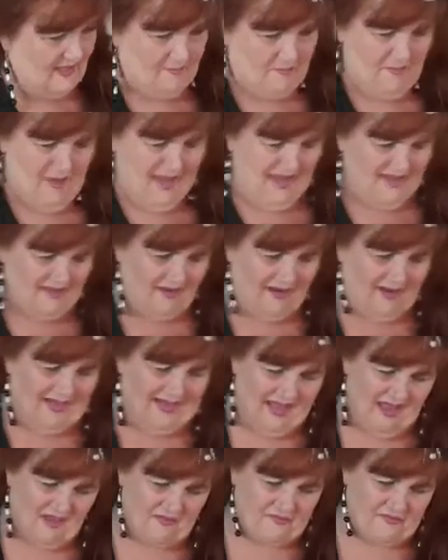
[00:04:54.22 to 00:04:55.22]
Man, I
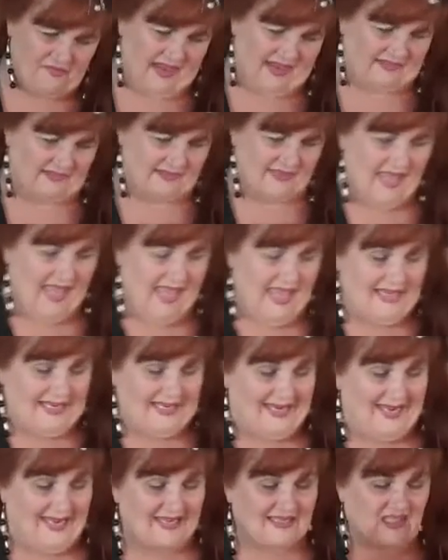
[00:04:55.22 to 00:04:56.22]
love that.
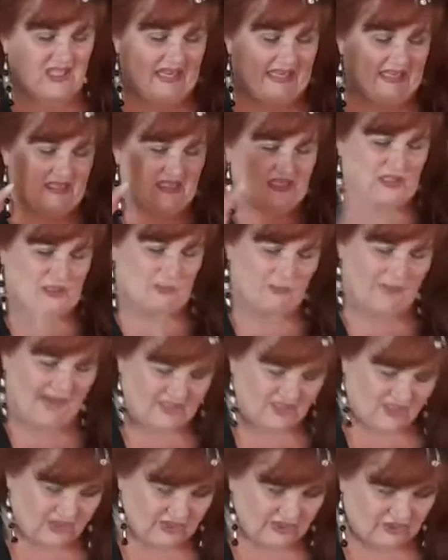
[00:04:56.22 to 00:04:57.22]
He has sent his
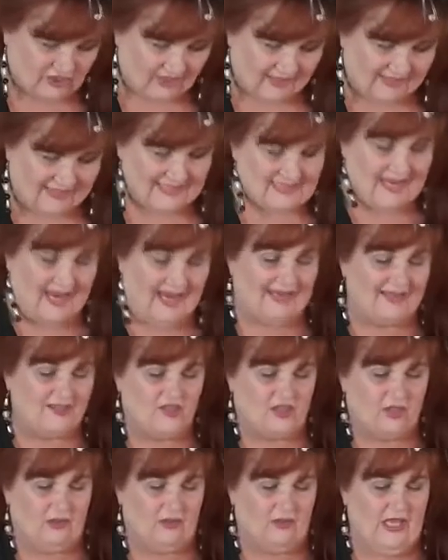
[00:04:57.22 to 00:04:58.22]
messenger, his
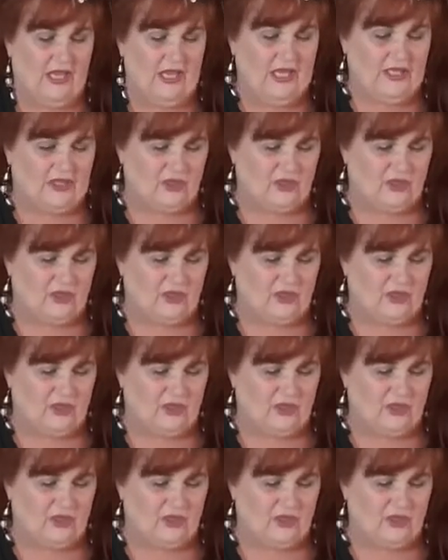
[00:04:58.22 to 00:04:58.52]
angel,